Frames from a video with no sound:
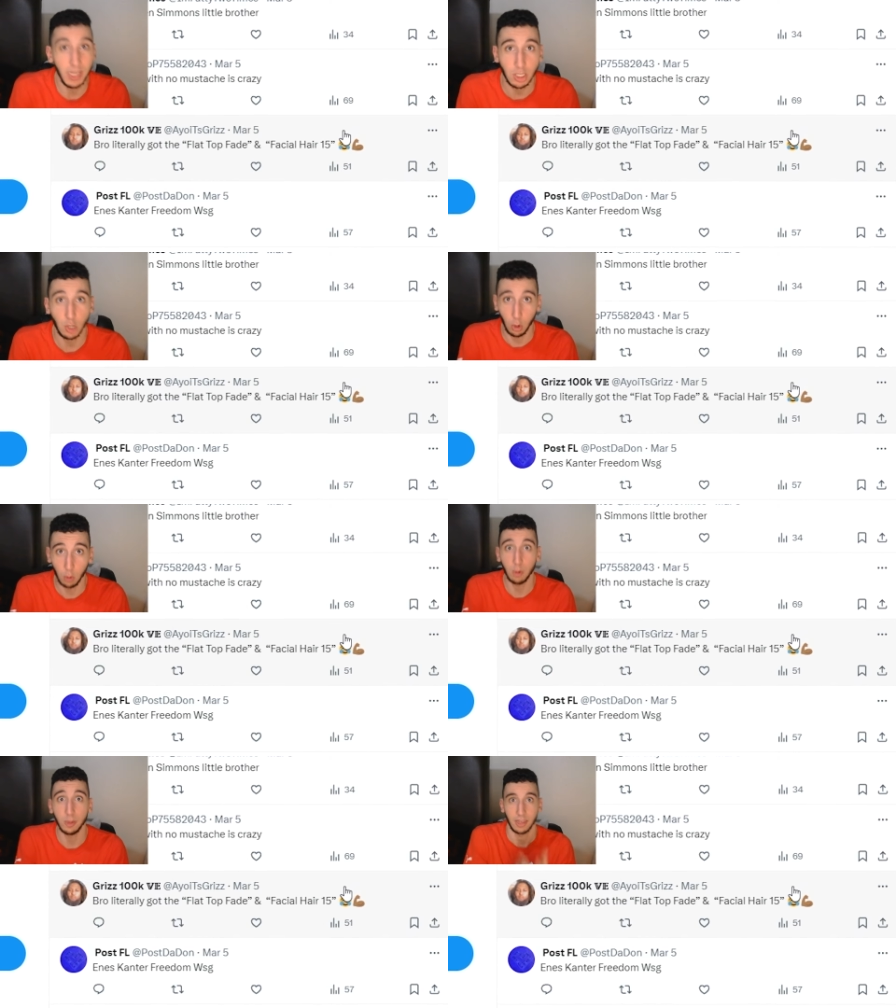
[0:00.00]
to a
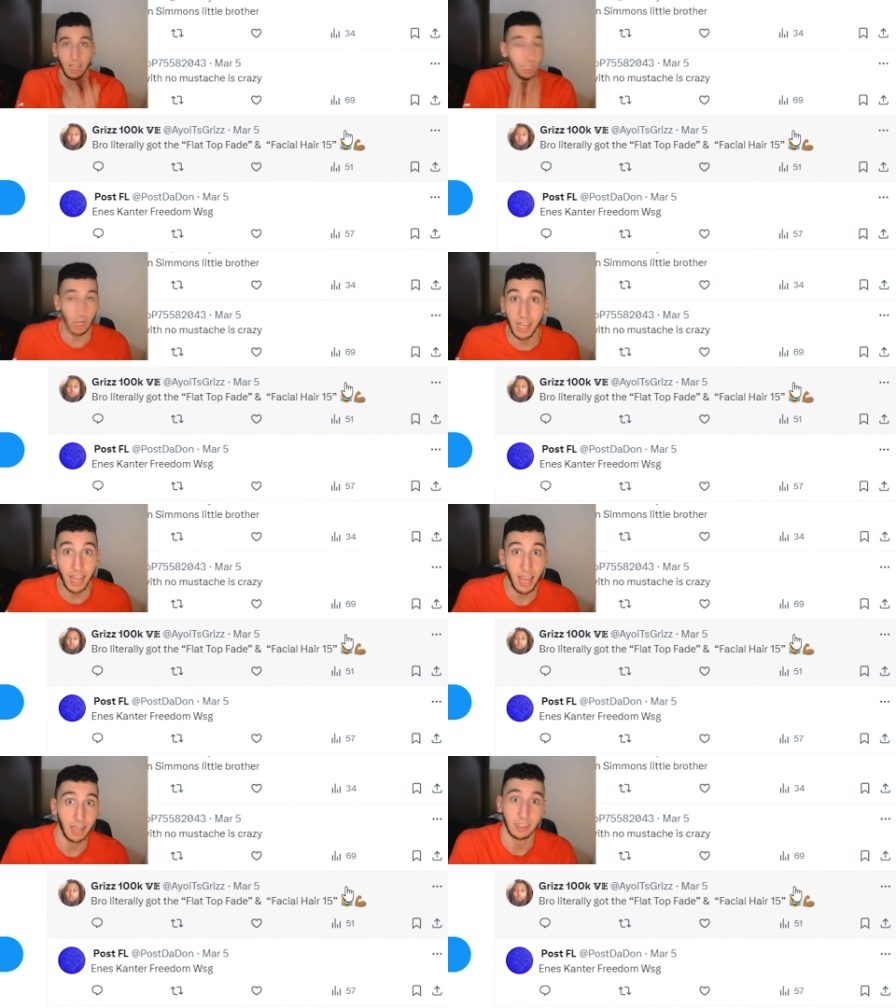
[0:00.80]
woman. That's all I
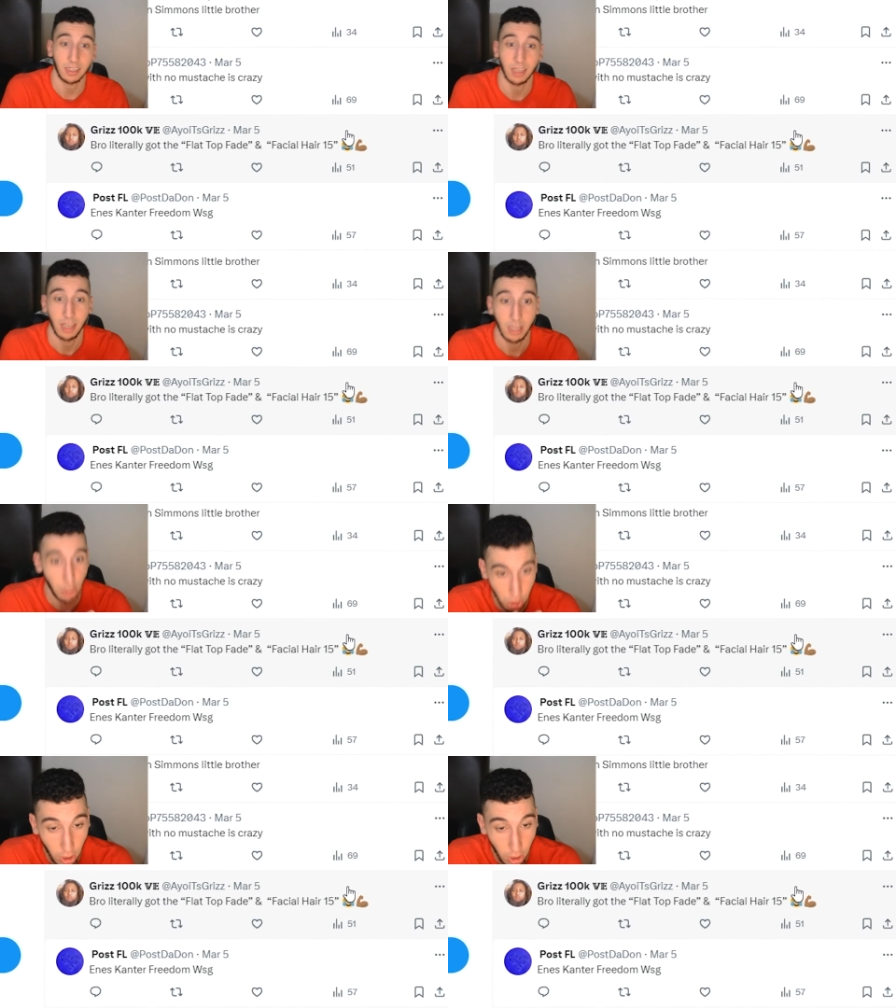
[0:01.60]
ask. Just touch